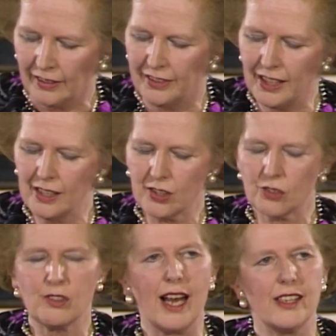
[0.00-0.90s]

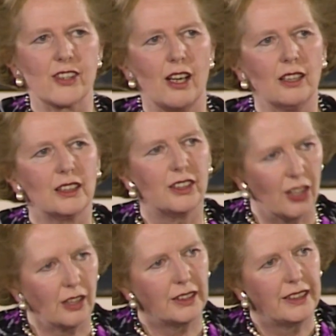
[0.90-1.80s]
These rights are
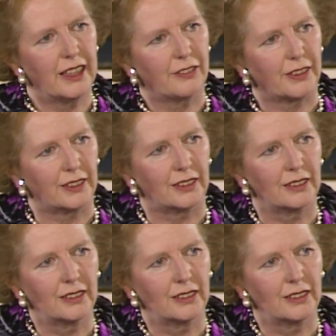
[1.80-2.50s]
God-given